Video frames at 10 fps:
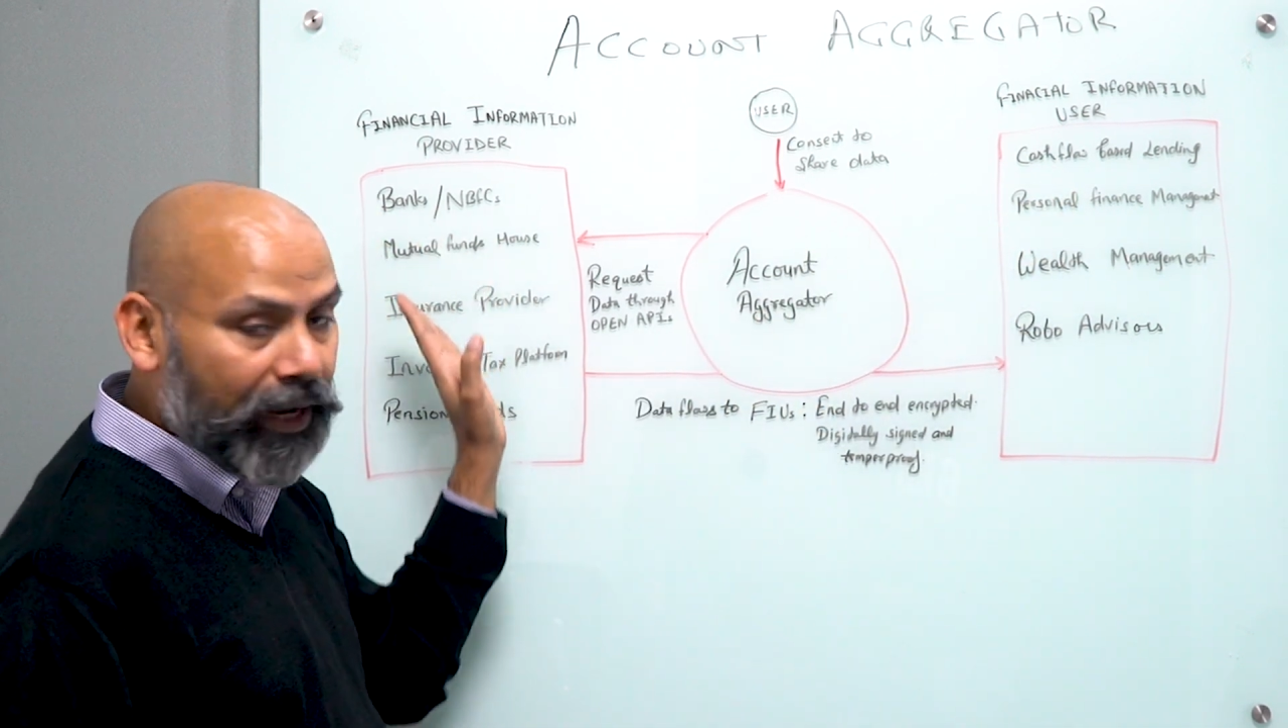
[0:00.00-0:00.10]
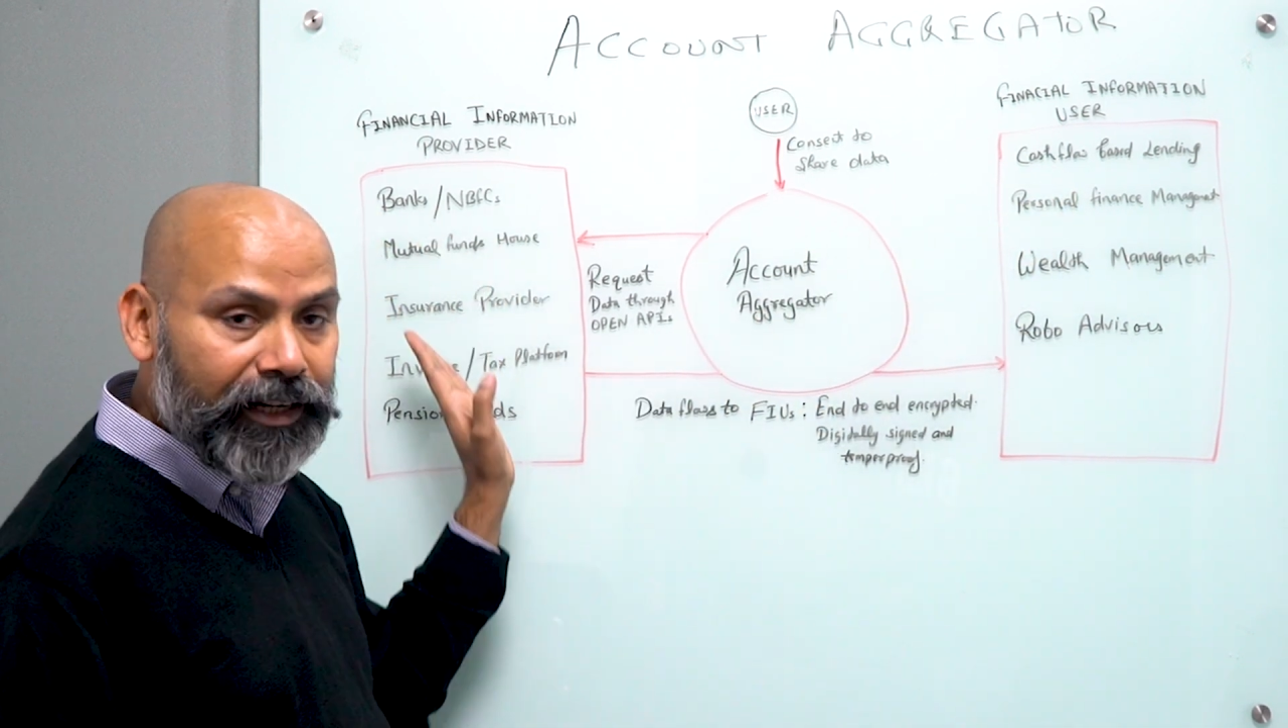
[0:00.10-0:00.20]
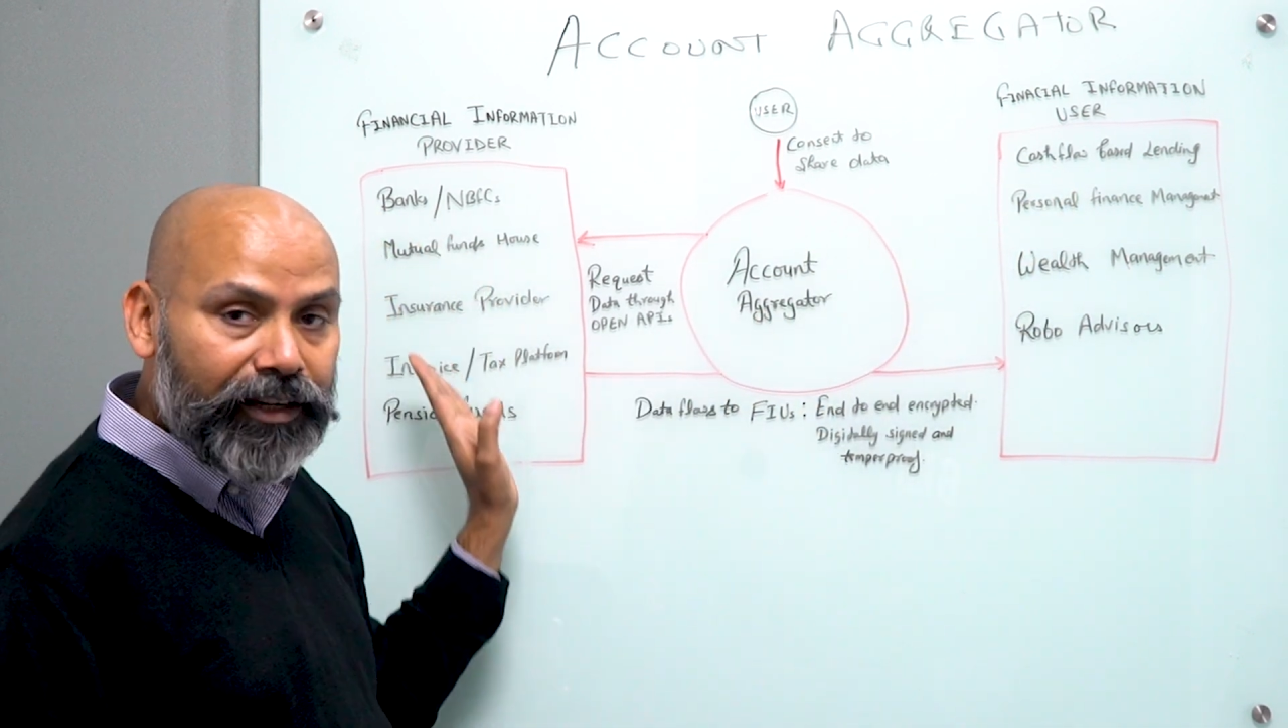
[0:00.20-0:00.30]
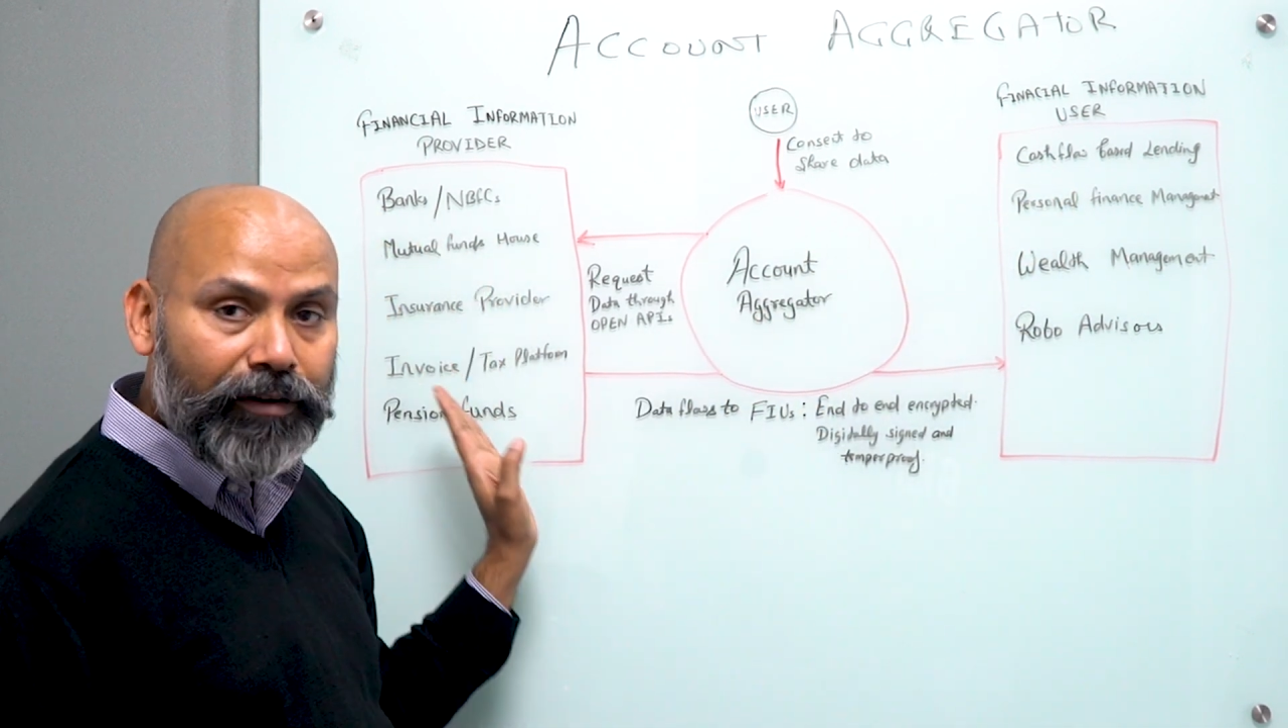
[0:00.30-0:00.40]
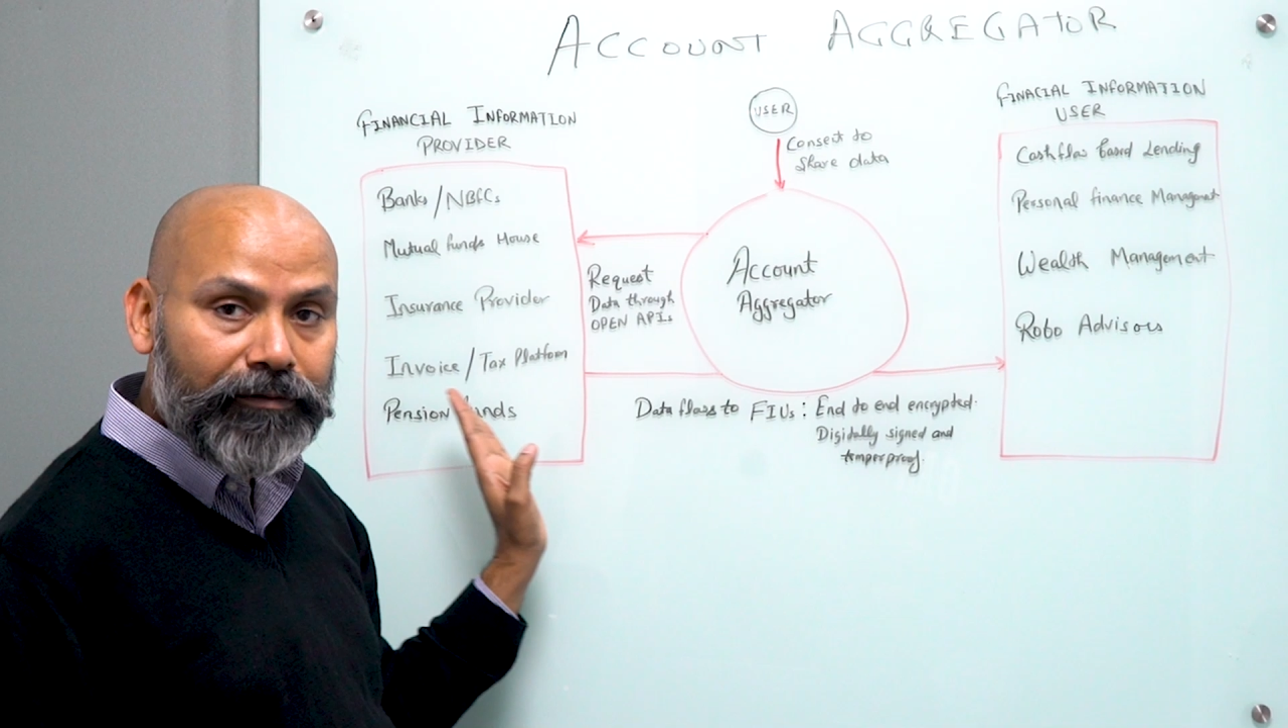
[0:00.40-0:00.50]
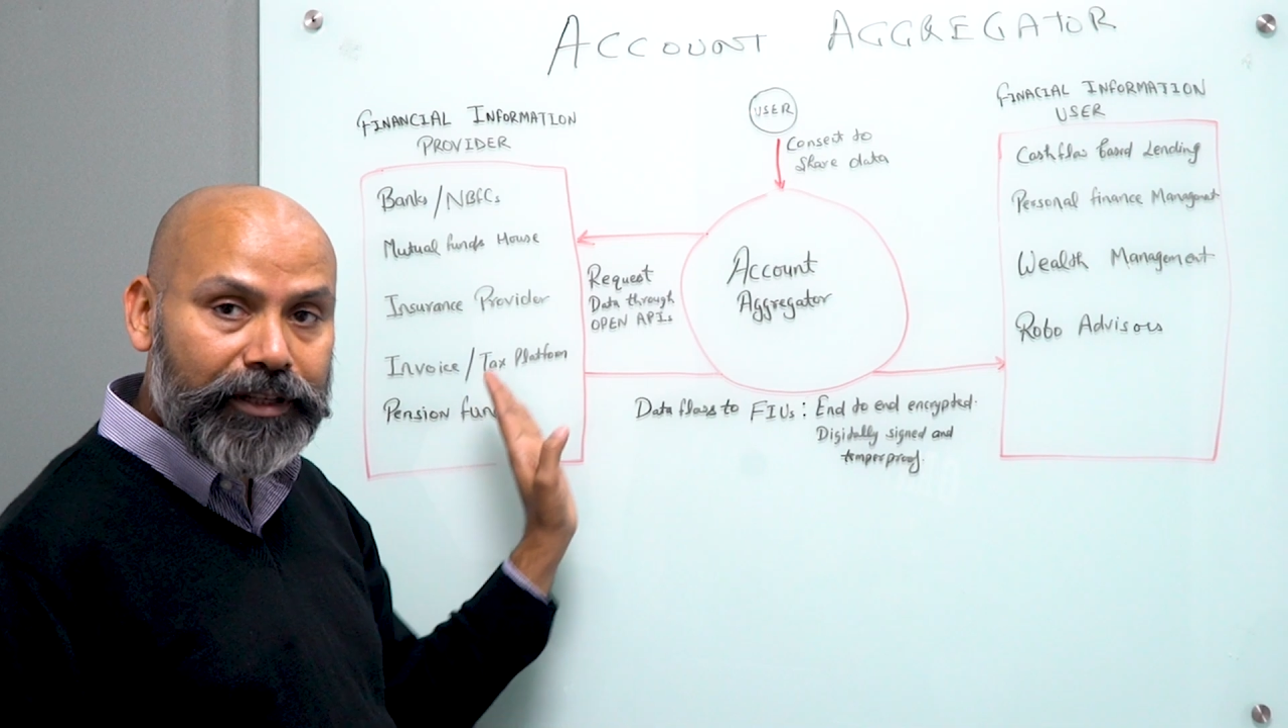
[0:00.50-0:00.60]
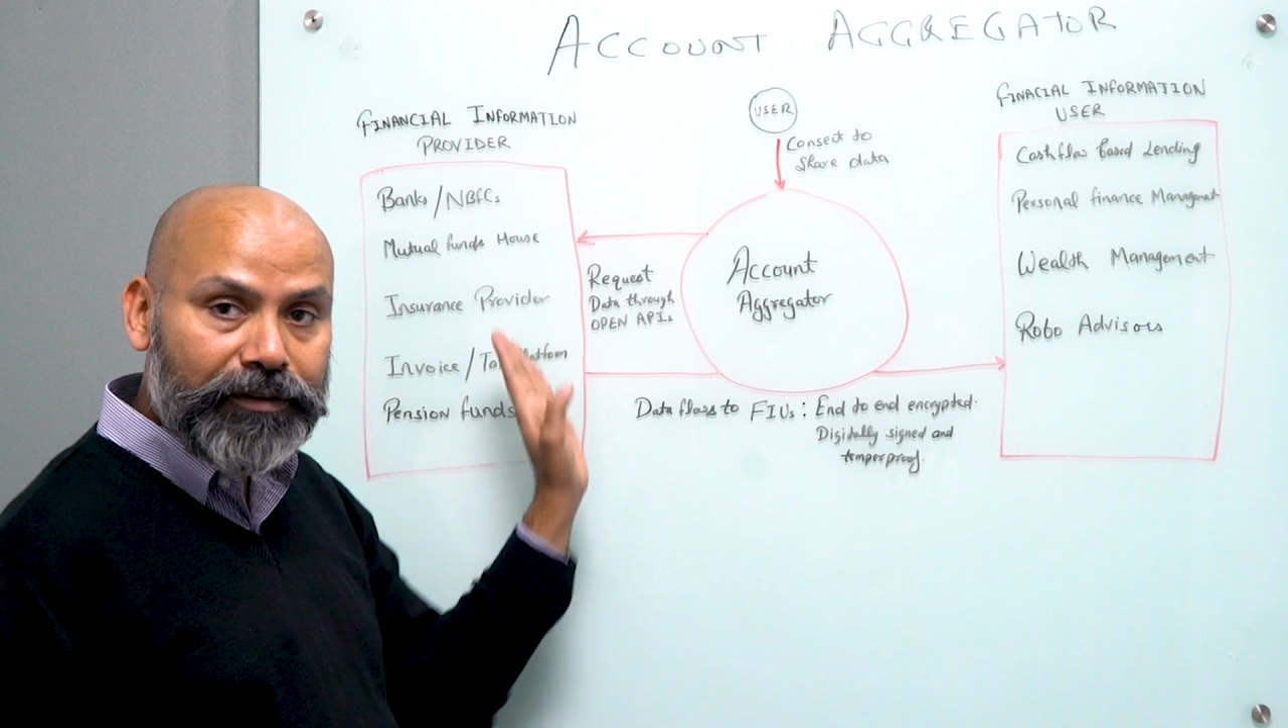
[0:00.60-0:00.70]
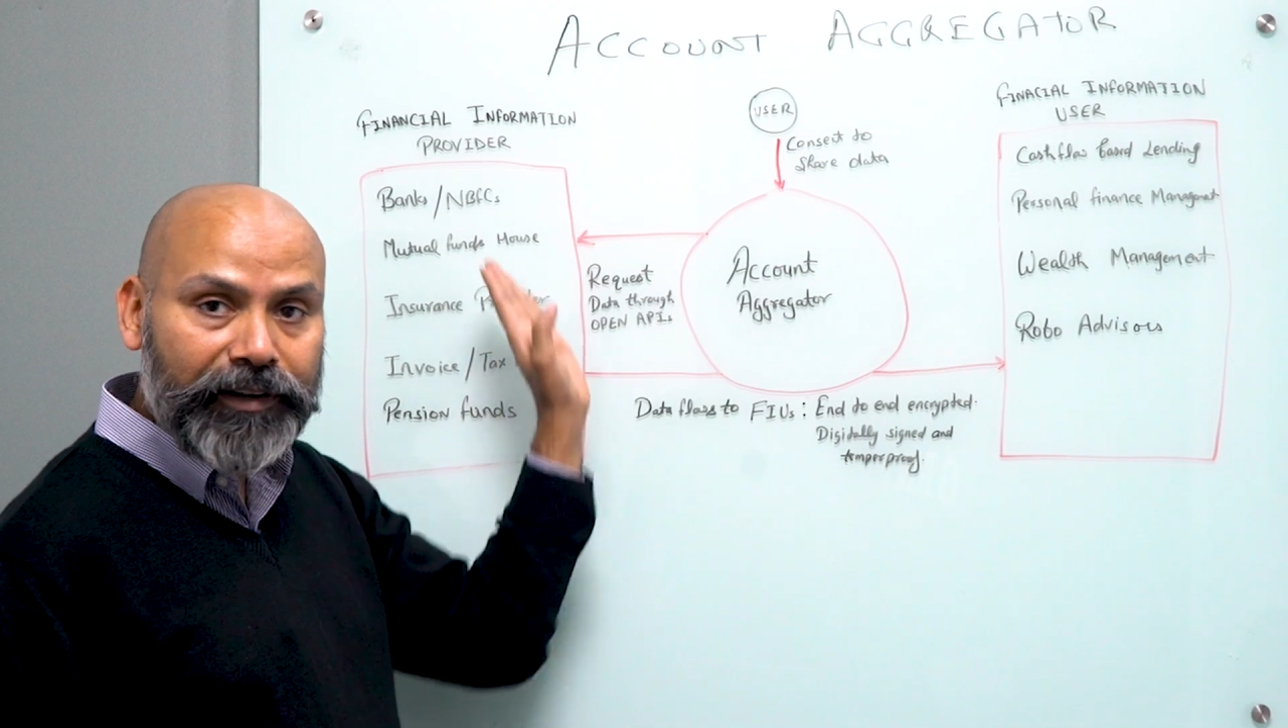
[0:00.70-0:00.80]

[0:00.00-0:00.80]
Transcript: any of these